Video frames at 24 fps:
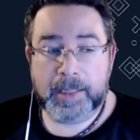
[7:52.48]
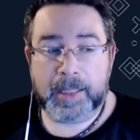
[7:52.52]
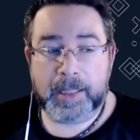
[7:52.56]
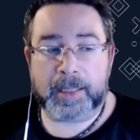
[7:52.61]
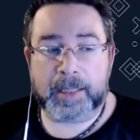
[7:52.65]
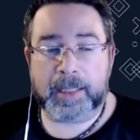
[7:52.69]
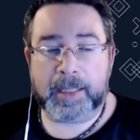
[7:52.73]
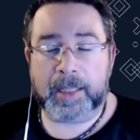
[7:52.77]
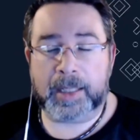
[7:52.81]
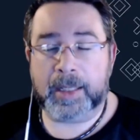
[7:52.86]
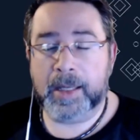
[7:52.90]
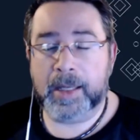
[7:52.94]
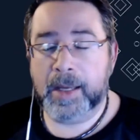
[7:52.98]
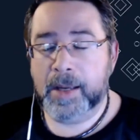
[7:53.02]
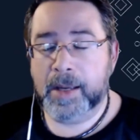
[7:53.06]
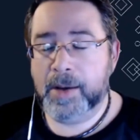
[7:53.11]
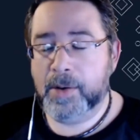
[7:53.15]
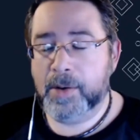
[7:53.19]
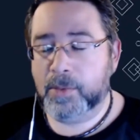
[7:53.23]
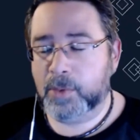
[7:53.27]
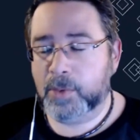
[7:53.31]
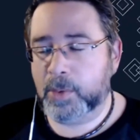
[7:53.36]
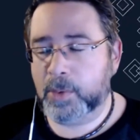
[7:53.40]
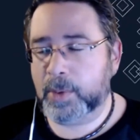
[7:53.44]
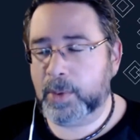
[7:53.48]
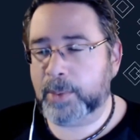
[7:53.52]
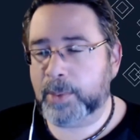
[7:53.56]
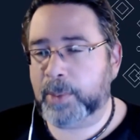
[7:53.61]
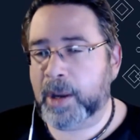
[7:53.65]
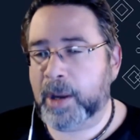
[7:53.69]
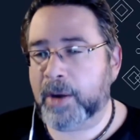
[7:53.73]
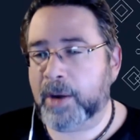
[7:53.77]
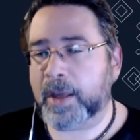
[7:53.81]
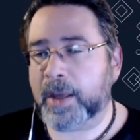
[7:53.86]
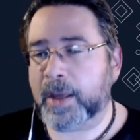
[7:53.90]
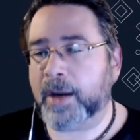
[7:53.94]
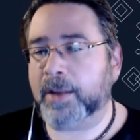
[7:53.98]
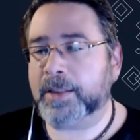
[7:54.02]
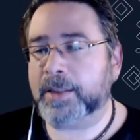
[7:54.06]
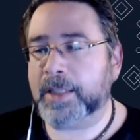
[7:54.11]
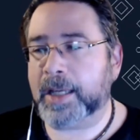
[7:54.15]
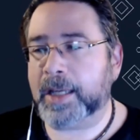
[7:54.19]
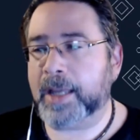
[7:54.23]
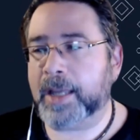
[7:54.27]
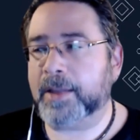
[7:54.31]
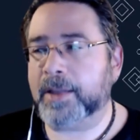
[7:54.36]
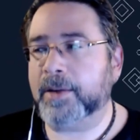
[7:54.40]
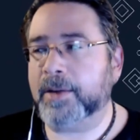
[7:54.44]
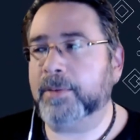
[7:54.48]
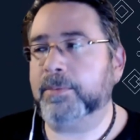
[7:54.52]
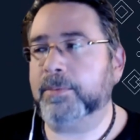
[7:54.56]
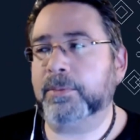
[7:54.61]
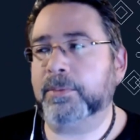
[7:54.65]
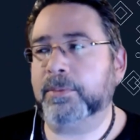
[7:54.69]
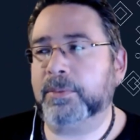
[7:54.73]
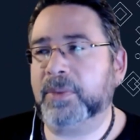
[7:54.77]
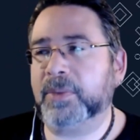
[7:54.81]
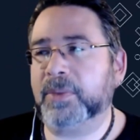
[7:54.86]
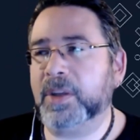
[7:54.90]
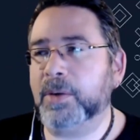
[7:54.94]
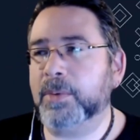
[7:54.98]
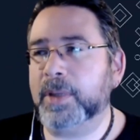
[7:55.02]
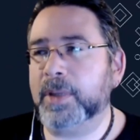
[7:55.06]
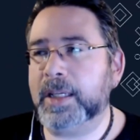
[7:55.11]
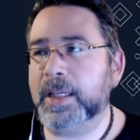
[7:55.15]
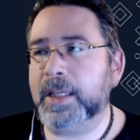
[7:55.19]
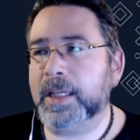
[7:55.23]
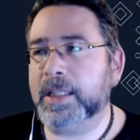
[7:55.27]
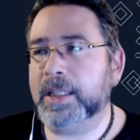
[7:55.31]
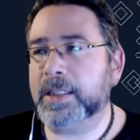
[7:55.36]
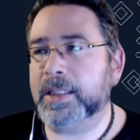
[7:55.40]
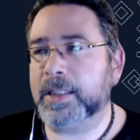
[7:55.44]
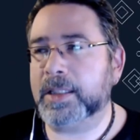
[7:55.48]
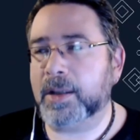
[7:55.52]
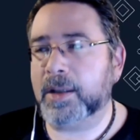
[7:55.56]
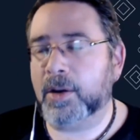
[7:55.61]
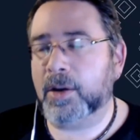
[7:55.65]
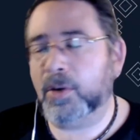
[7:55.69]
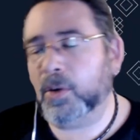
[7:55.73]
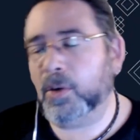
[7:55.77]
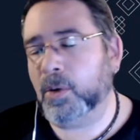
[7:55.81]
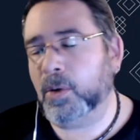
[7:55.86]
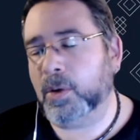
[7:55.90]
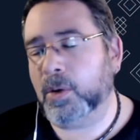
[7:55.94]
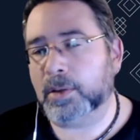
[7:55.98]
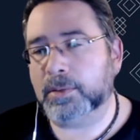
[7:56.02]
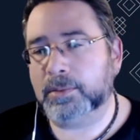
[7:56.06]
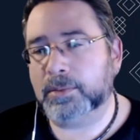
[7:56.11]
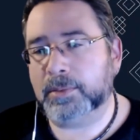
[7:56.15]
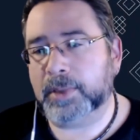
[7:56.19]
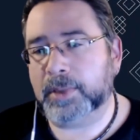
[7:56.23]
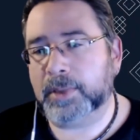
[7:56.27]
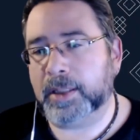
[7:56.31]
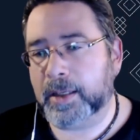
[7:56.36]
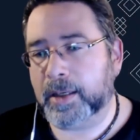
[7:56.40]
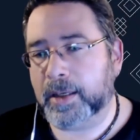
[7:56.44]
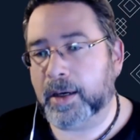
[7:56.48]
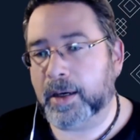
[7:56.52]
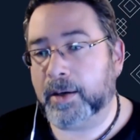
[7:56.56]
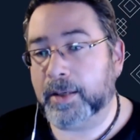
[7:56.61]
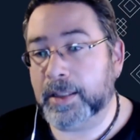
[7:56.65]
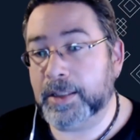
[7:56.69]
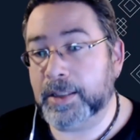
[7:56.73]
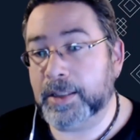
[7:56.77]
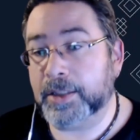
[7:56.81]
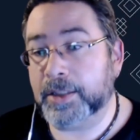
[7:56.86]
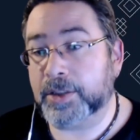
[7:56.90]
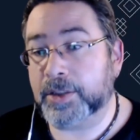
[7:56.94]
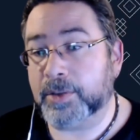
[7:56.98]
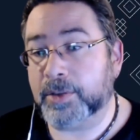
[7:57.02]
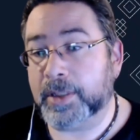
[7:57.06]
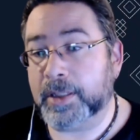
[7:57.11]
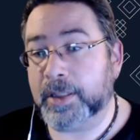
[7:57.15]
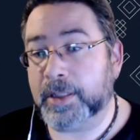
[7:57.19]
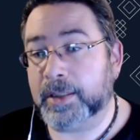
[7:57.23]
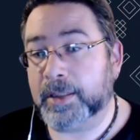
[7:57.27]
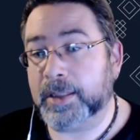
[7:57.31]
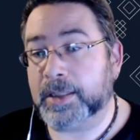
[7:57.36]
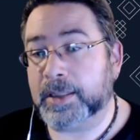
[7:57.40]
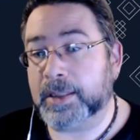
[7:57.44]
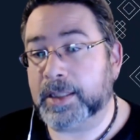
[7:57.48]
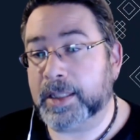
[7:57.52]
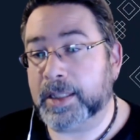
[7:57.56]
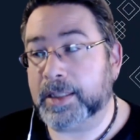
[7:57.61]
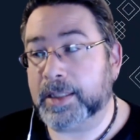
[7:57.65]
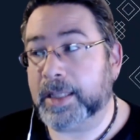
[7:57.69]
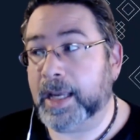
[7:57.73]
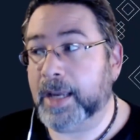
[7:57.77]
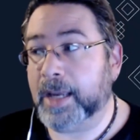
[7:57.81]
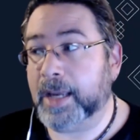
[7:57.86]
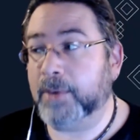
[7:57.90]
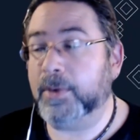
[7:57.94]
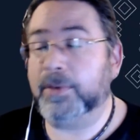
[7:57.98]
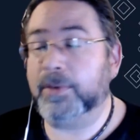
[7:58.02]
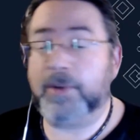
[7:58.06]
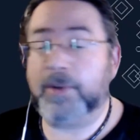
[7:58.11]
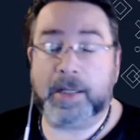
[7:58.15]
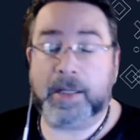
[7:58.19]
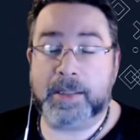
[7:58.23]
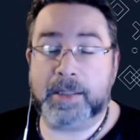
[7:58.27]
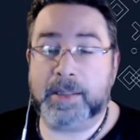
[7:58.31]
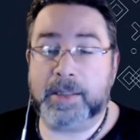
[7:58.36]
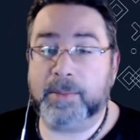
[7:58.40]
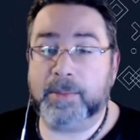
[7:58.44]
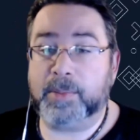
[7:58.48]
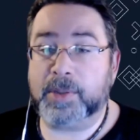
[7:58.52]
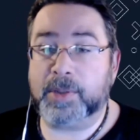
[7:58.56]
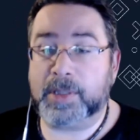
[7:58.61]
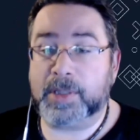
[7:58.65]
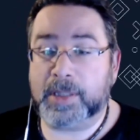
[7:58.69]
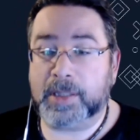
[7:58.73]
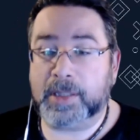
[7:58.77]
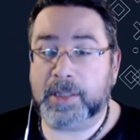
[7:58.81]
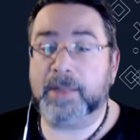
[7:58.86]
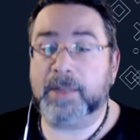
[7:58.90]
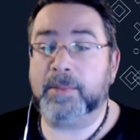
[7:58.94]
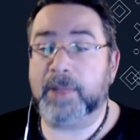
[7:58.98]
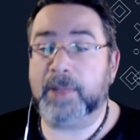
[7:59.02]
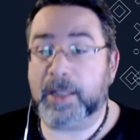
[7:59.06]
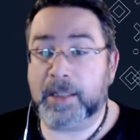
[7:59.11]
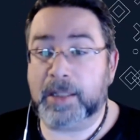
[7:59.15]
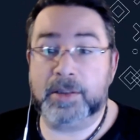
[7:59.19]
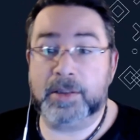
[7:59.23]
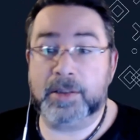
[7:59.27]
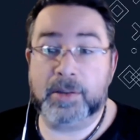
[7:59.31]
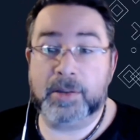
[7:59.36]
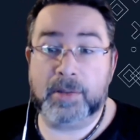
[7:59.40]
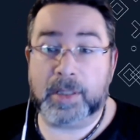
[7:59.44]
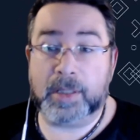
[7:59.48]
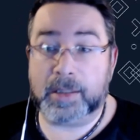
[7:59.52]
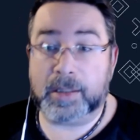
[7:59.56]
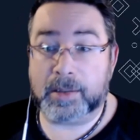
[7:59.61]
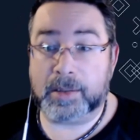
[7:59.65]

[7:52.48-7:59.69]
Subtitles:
And I think when we pair that all together, there really is a hole in our industry that says, hey, we've got a simple system that can do